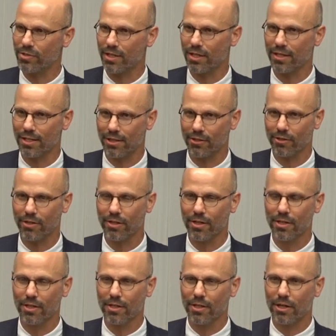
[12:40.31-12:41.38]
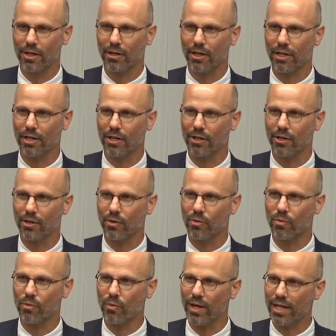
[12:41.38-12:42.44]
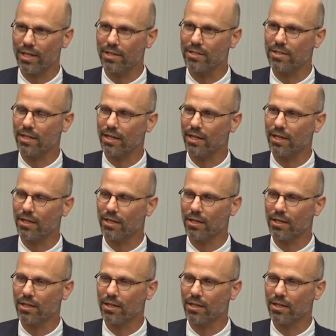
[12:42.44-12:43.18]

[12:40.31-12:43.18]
And I think there are, are, are ways that